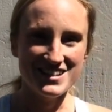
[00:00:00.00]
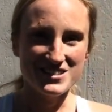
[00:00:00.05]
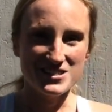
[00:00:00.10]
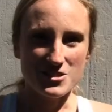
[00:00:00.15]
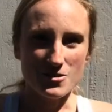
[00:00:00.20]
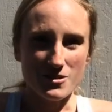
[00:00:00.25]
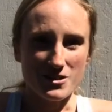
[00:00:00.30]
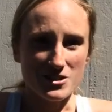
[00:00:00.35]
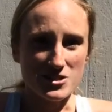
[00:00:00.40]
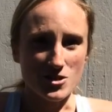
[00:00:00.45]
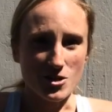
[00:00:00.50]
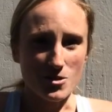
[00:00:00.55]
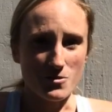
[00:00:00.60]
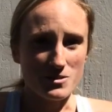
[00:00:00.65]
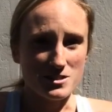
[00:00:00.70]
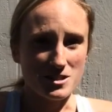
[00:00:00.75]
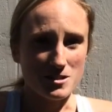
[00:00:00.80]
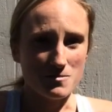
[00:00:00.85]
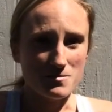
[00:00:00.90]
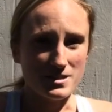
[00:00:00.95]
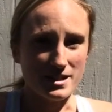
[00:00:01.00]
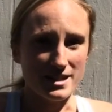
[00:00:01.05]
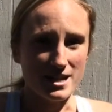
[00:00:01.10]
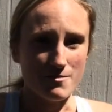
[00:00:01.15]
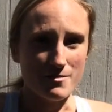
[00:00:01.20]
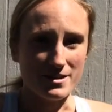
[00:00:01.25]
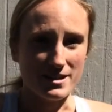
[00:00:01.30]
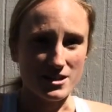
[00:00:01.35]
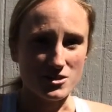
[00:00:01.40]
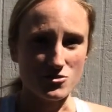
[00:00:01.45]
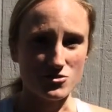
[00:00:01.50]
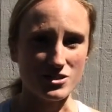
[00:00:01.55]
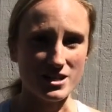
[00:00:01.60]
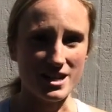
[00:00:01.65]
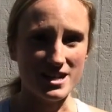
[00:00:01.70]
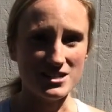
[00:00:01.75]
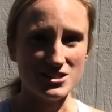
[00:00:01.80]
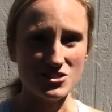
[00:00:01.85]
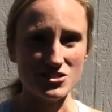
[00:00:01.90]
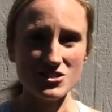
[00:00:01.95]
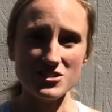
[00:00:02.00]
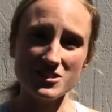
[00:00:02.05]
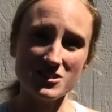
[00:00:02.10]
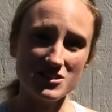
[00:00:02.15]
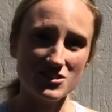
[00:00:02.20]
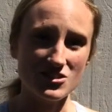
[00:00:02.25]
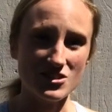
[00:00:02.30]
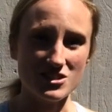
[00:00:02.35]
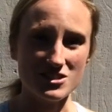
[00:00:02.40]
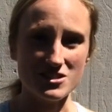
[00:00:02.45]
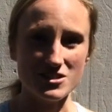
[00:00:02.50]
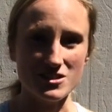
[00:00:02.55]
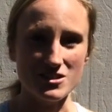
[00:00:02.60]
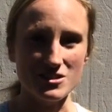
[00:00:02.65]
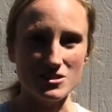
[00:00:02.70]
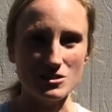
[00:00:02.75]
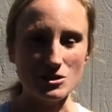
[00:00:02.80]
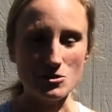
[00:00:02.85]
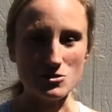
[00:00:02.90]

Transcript: So I'm going to start with some dynamic exercises just to